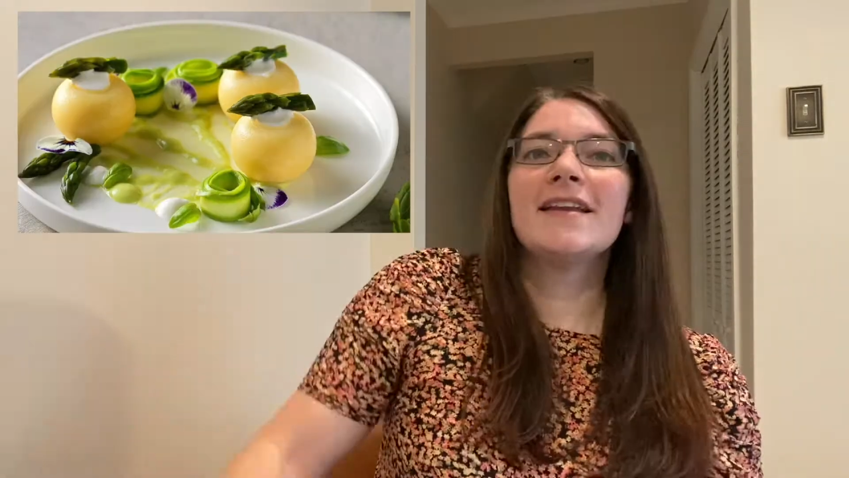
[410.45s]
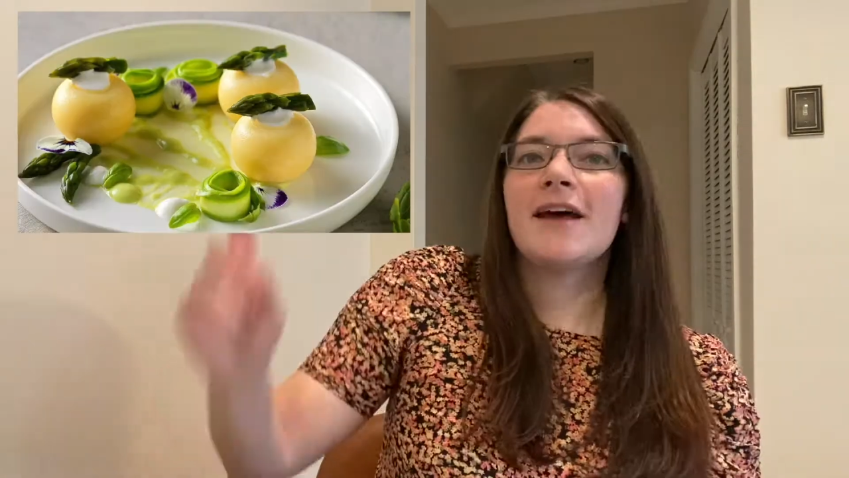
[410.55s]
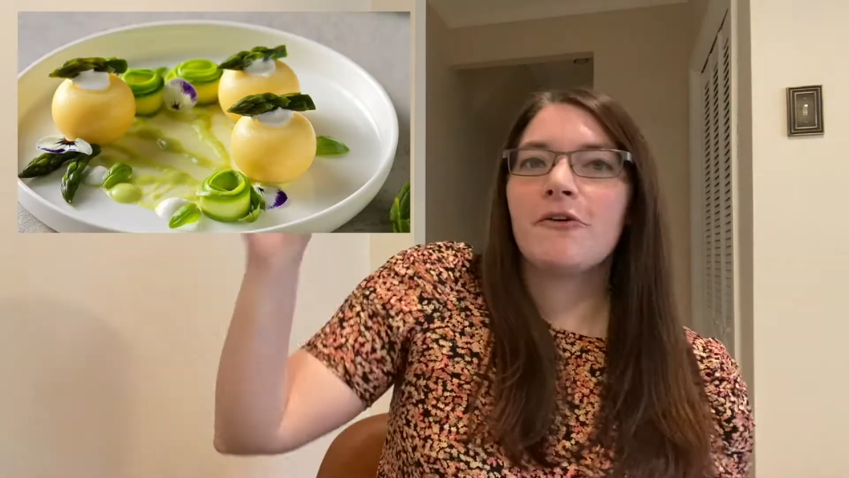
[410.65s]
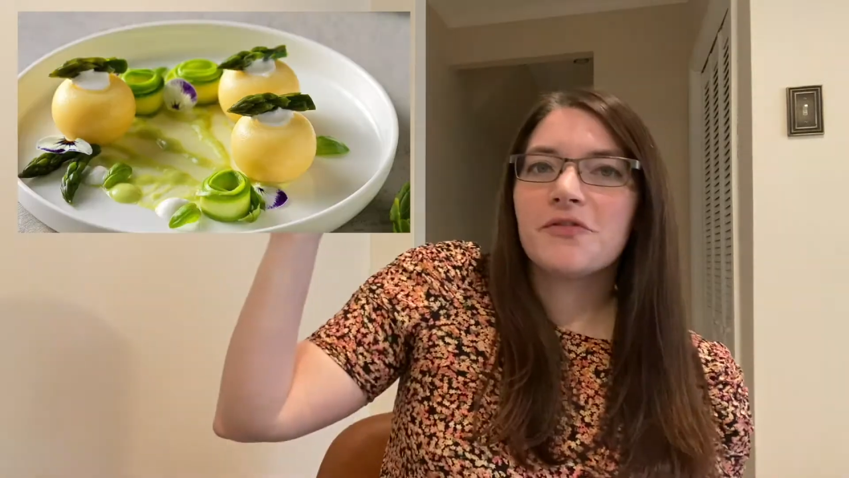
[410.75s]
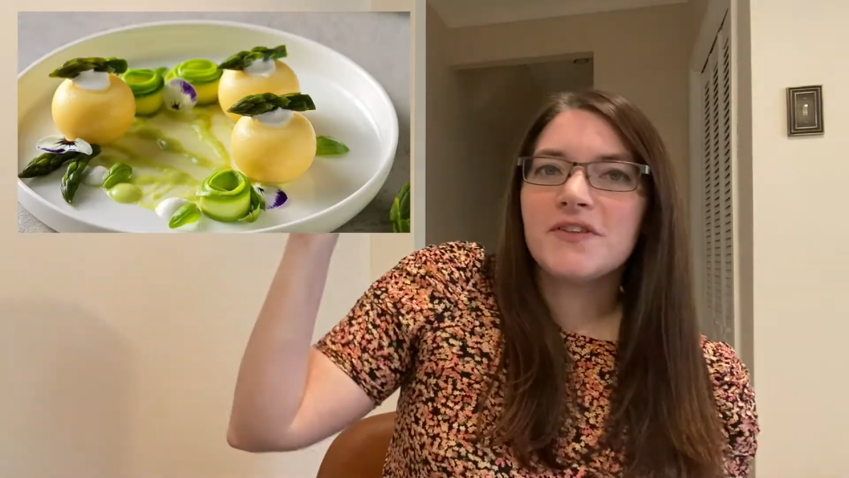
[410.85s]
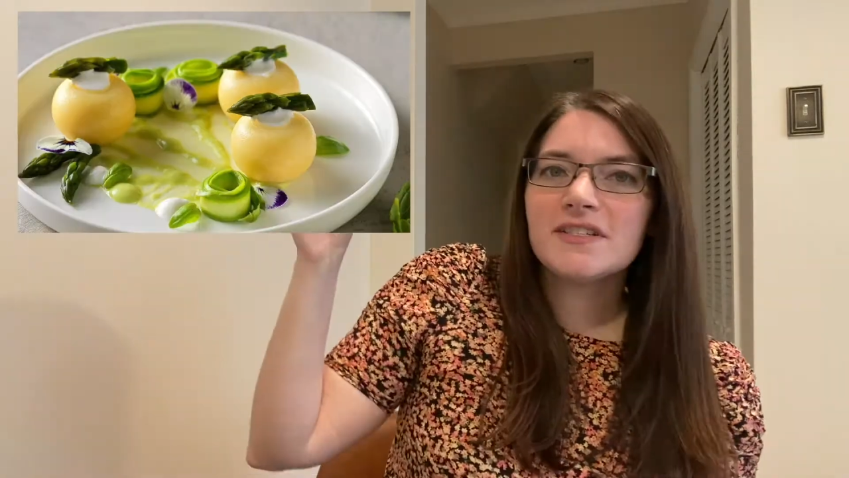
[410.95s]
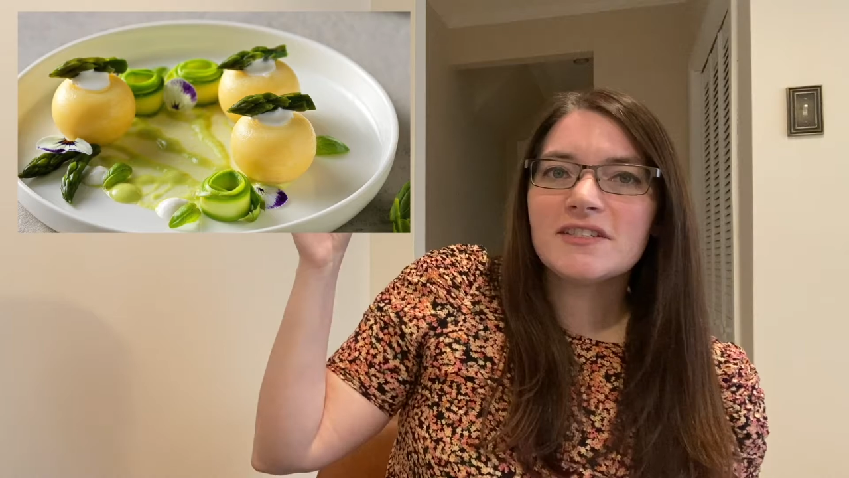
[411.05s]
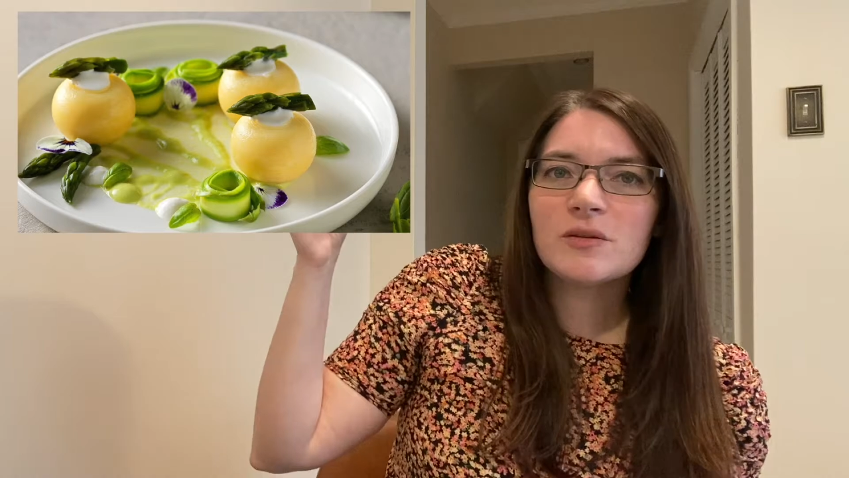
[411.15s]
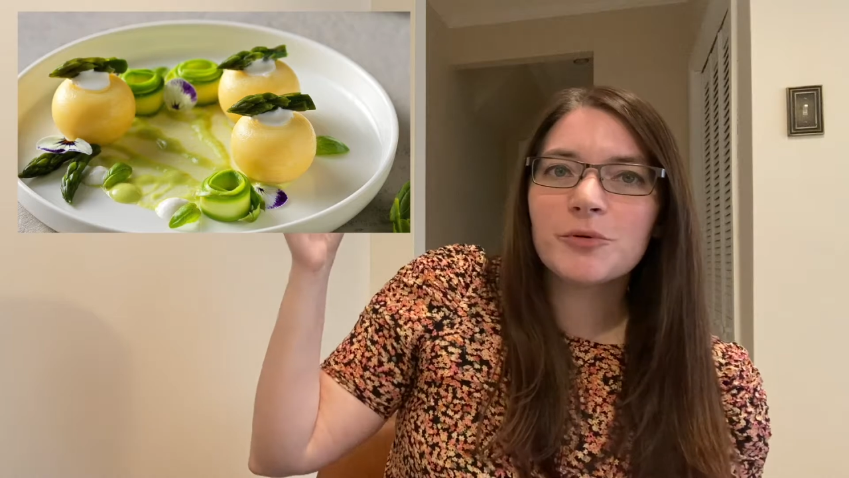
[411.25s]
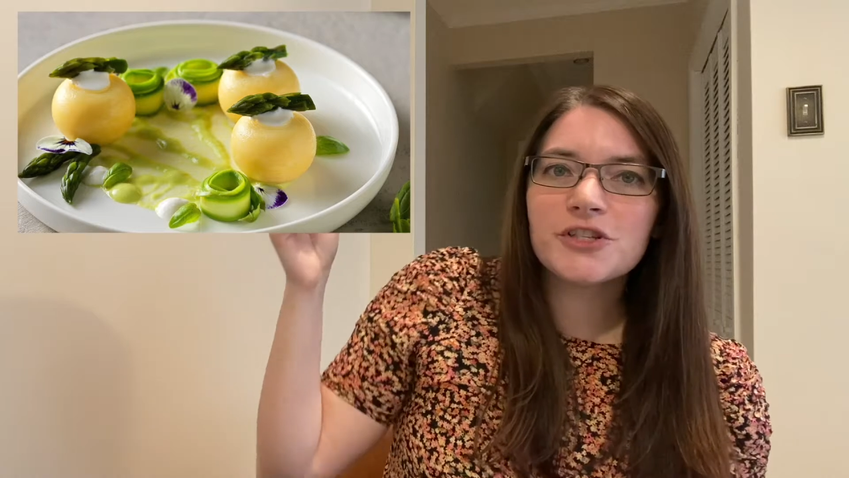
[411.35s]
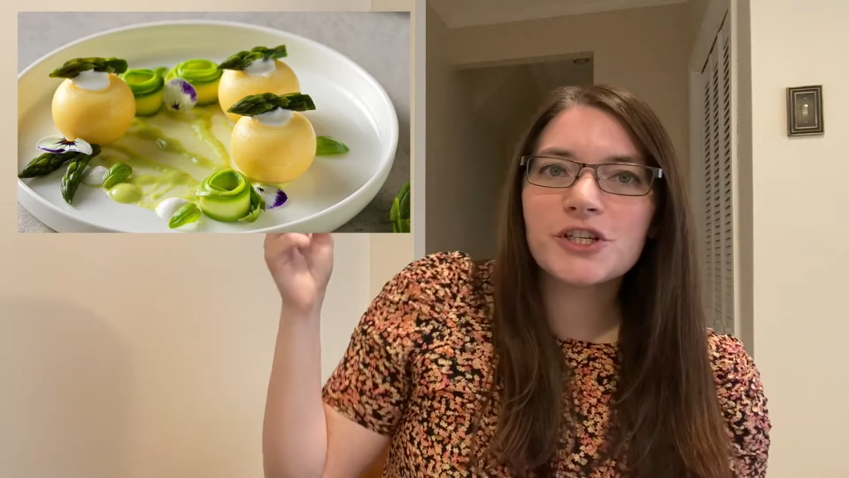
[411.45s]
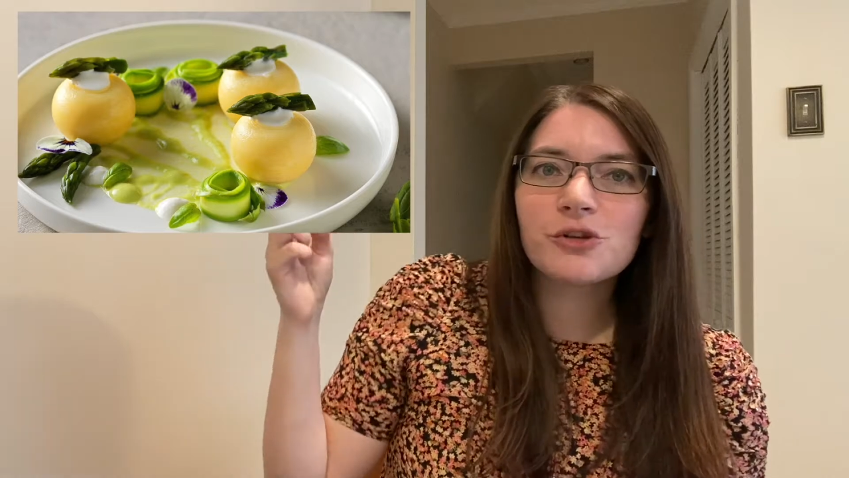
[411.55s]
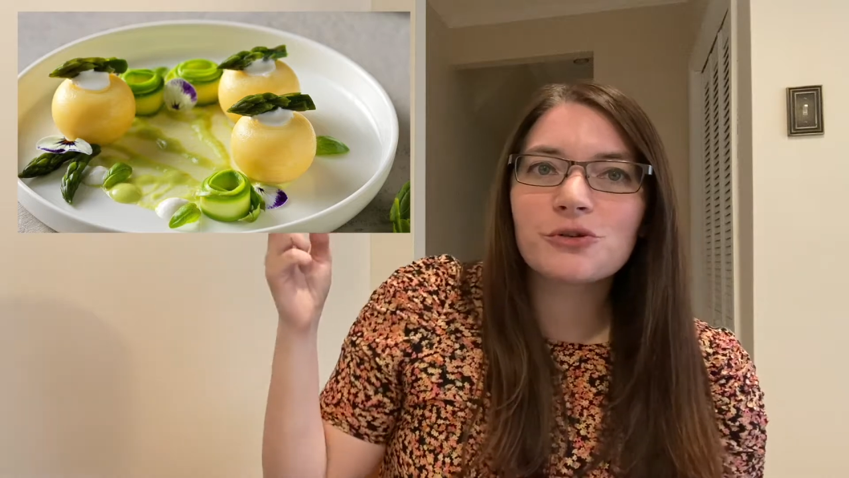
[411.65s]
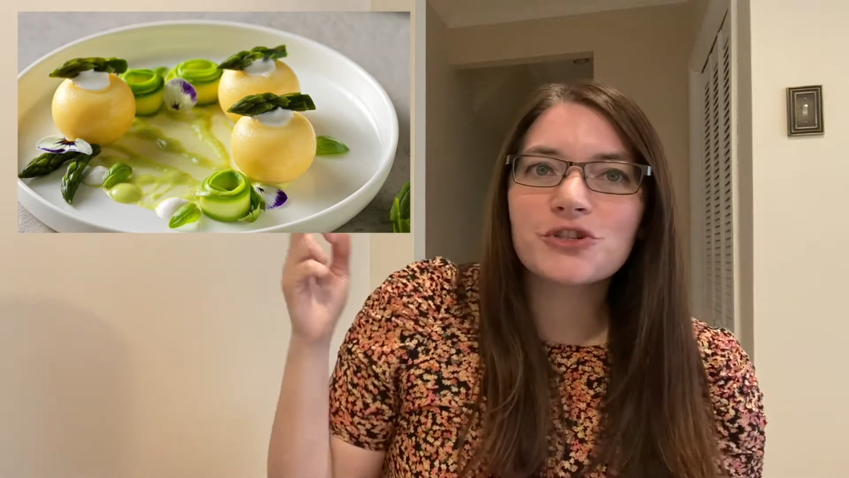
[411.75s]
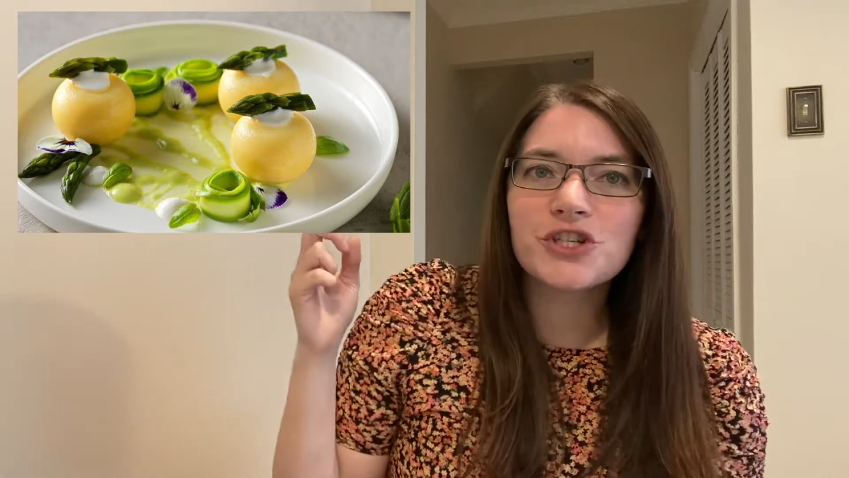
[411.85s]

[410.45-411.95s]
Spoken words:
Now, this is the particular